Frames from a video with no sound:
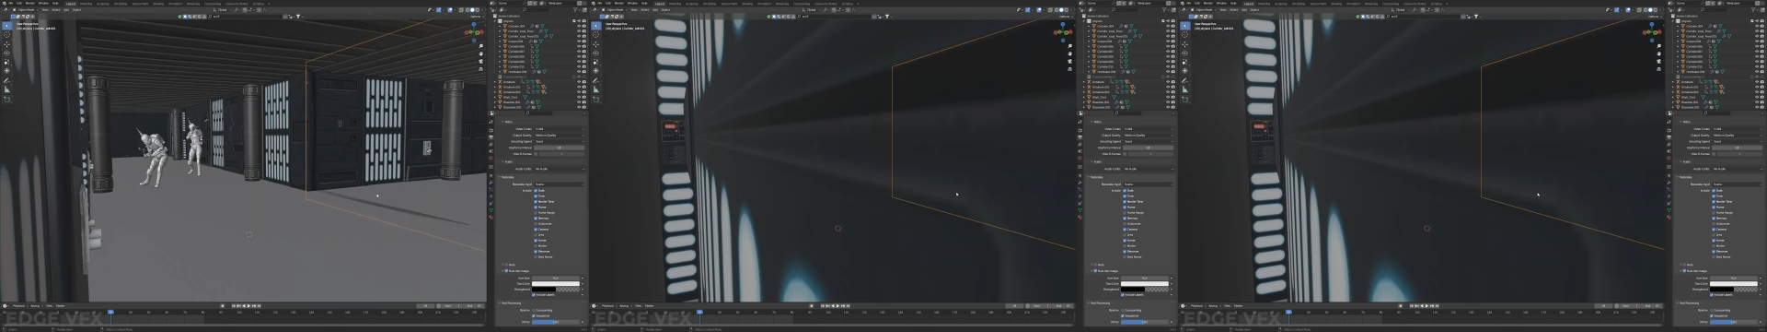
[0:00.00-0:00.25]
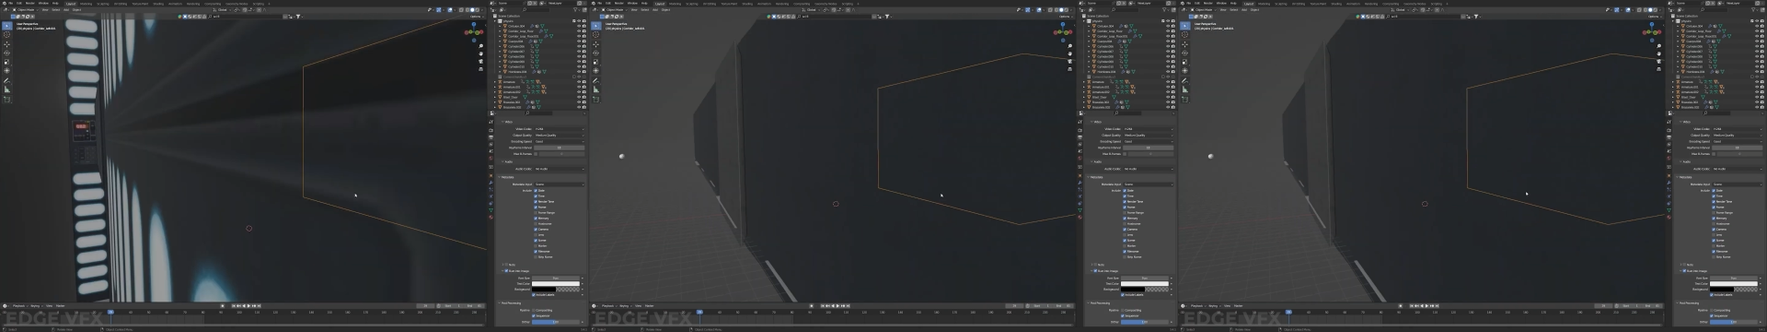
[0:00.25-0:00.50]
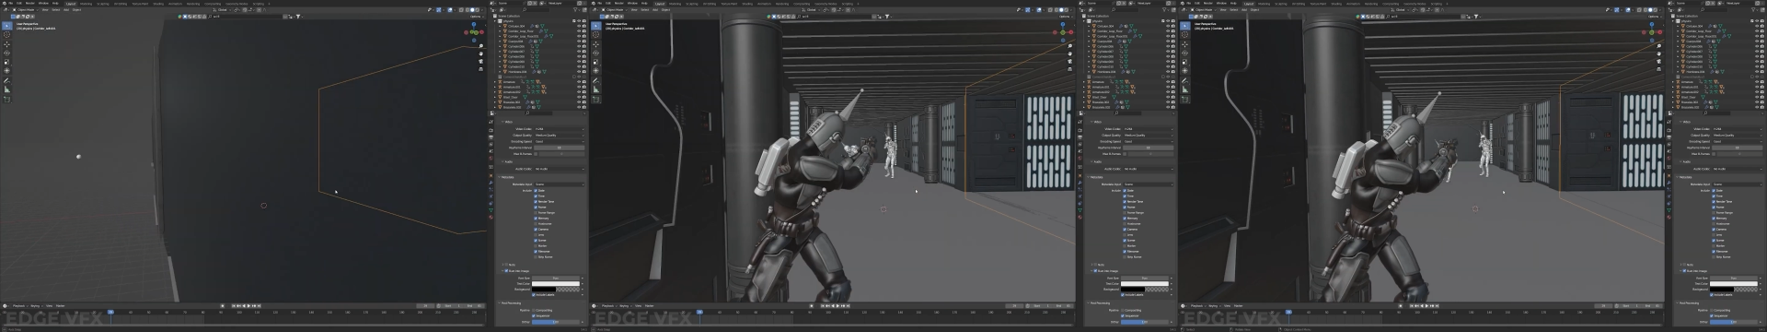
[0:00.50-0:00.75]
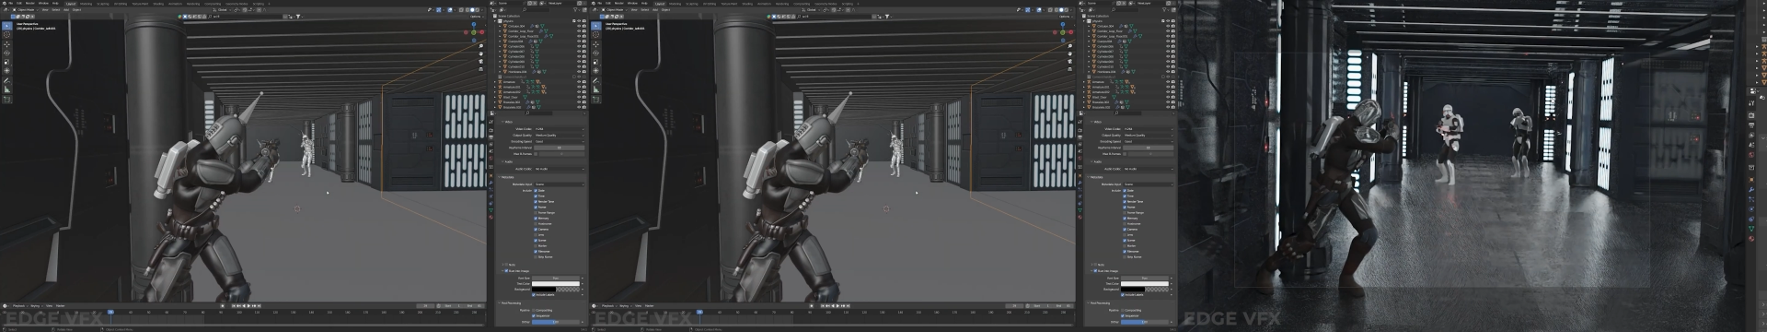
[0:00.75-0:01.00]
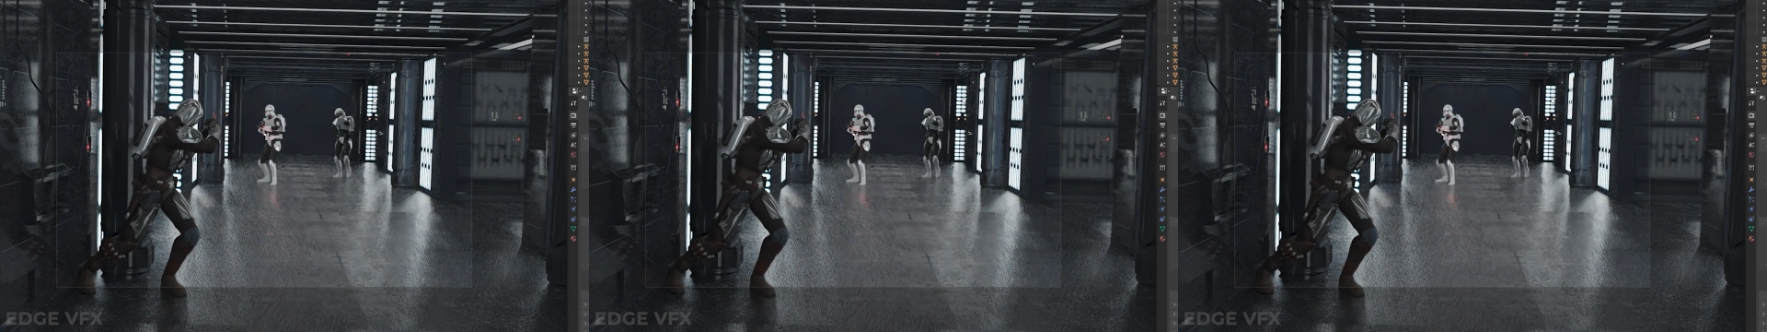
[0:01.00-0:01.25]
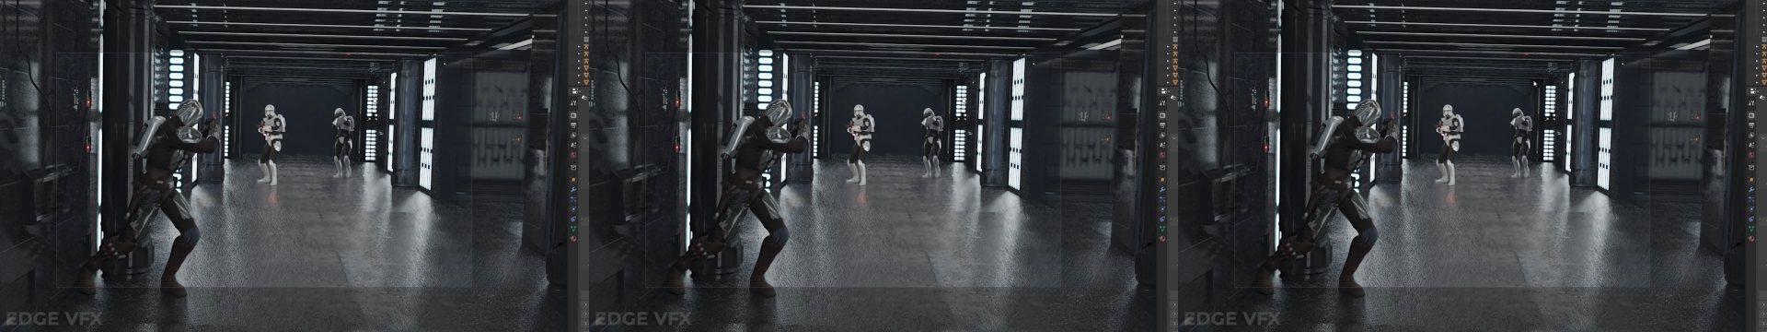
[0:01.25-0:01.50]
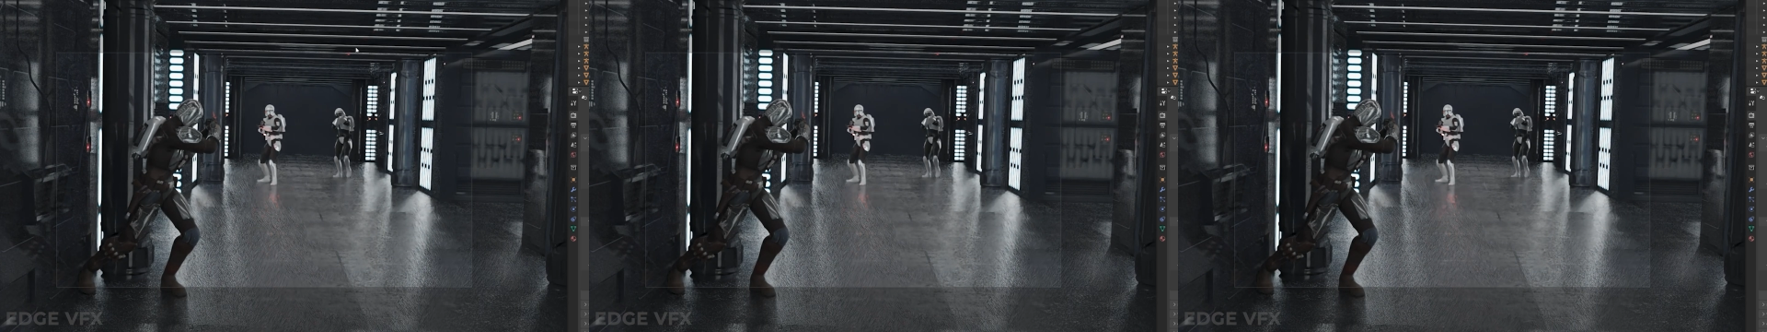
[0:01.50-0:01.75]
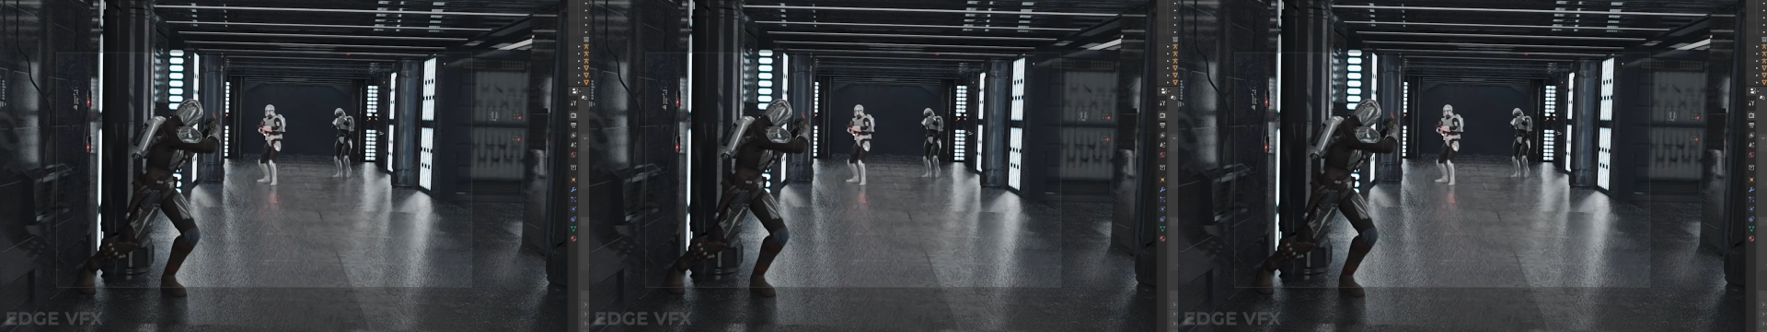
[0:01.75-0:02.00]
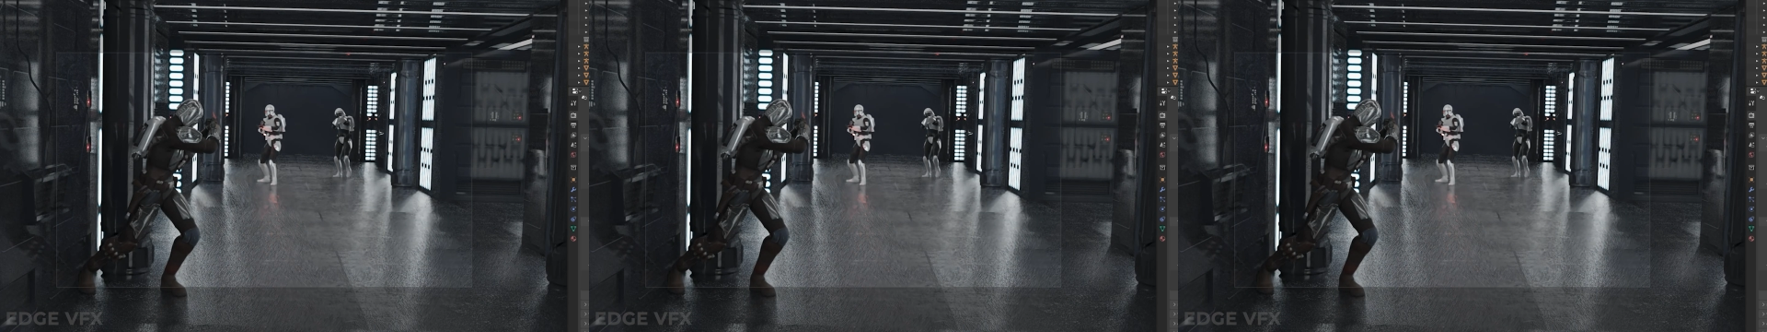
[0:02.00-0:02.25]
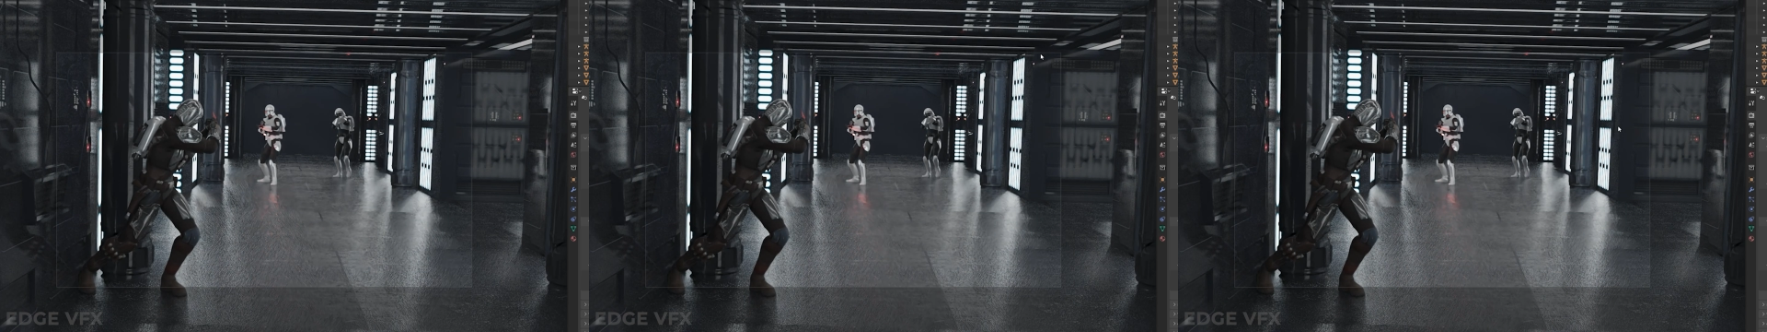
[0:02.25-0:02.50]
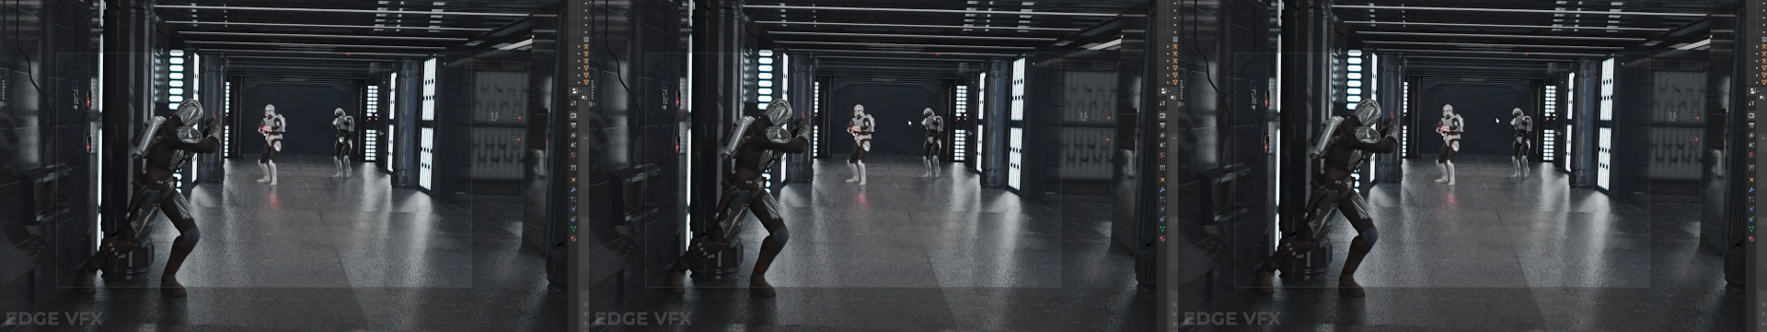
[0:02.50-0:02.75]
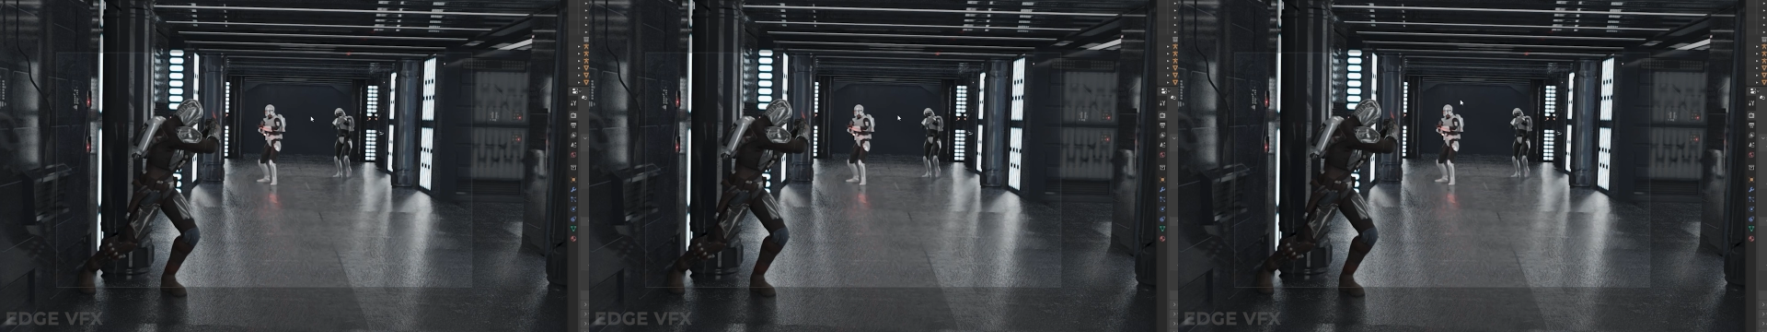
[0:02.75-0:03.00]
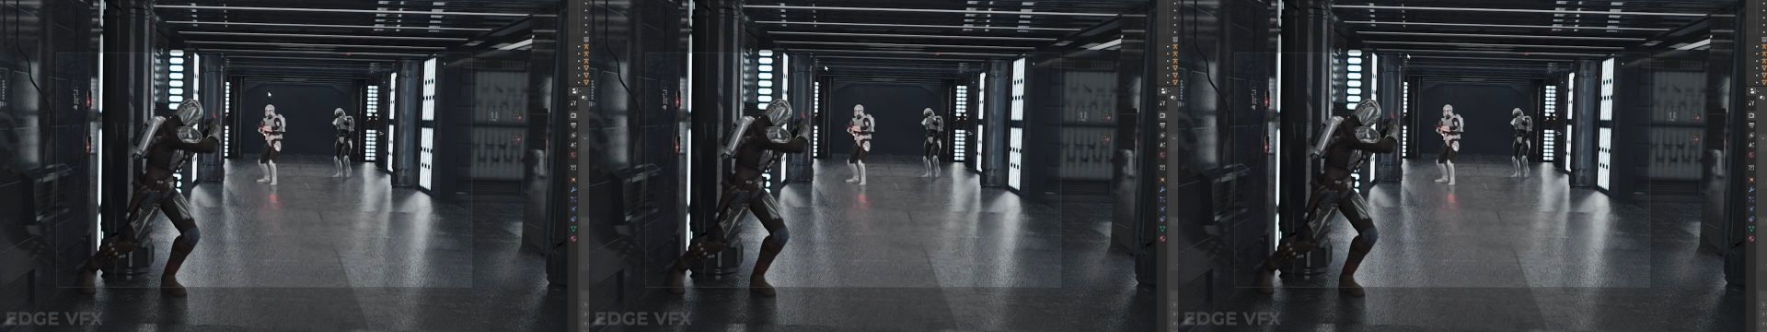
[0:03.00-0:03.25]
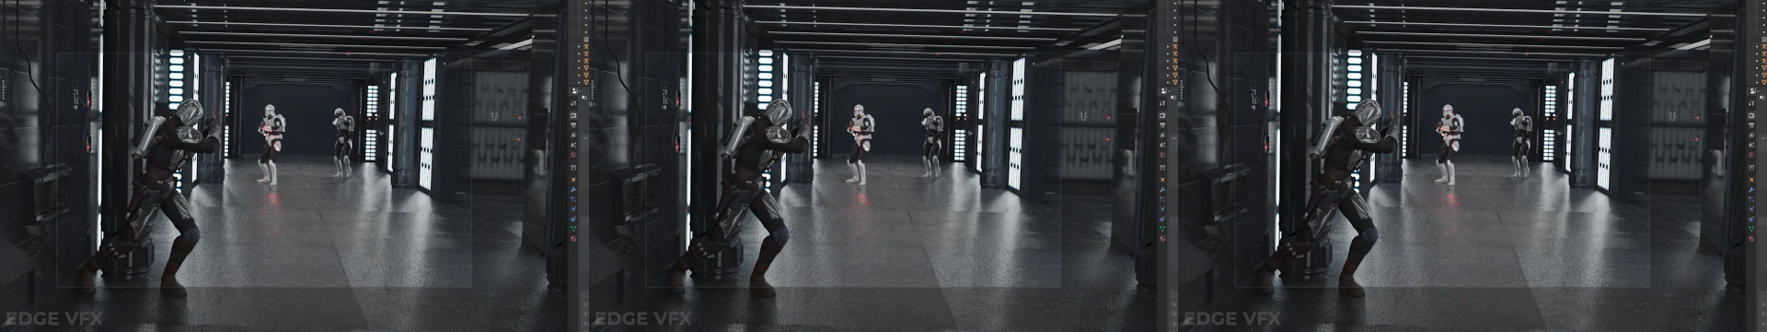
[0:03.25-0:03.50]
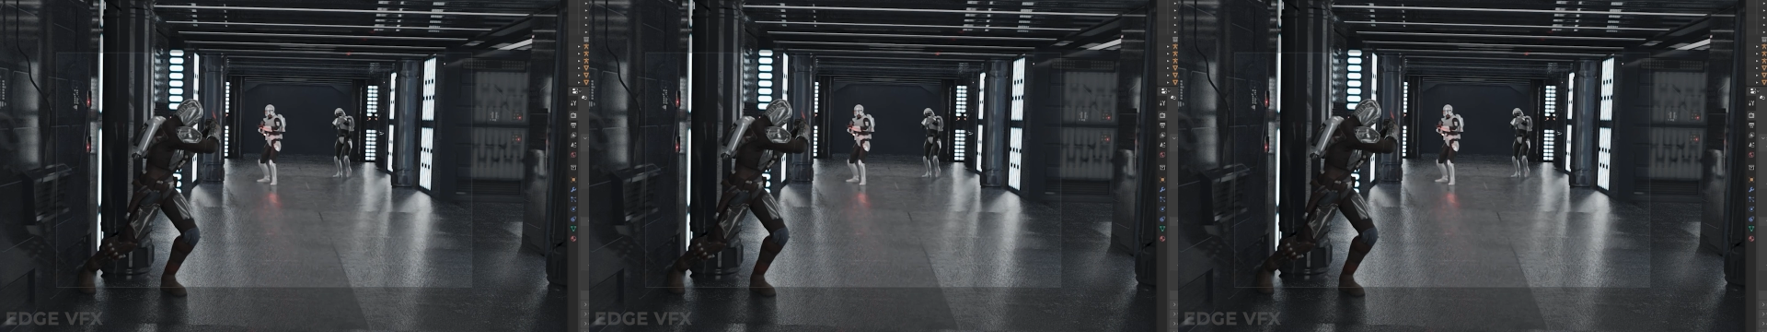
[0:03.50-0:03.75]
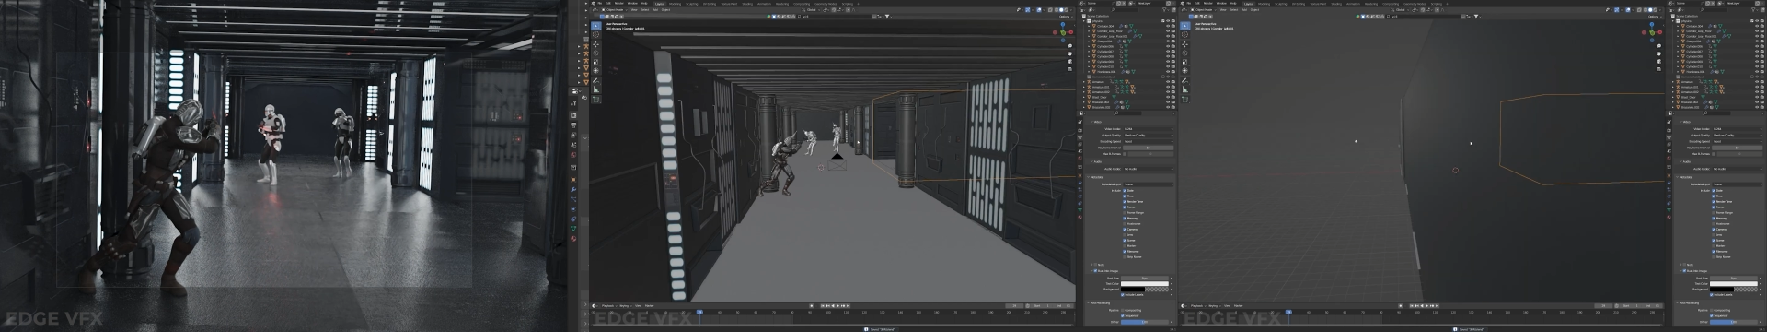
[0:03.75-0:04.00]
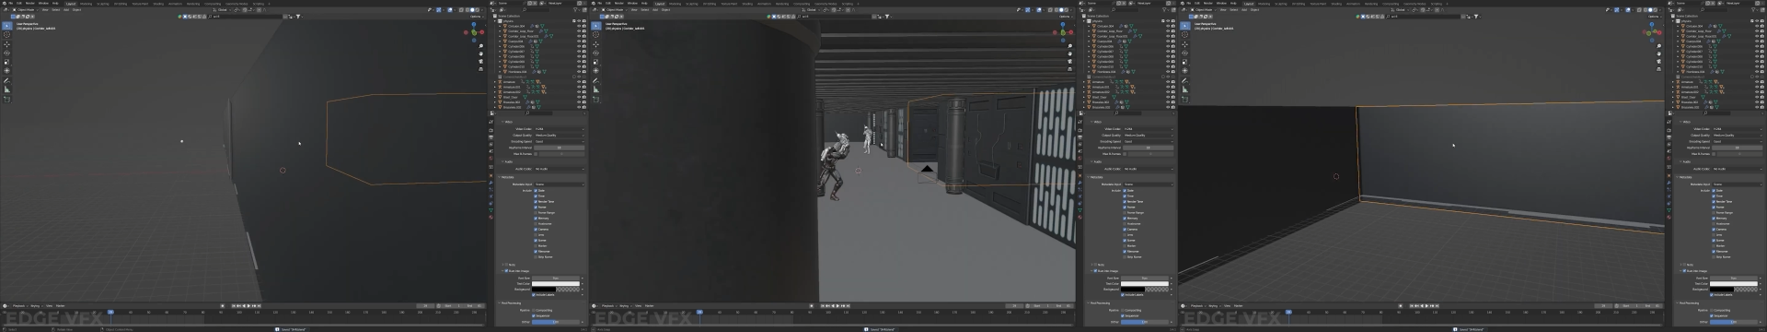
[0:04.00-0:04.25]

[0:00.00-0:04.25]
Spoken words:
(no speaker visible)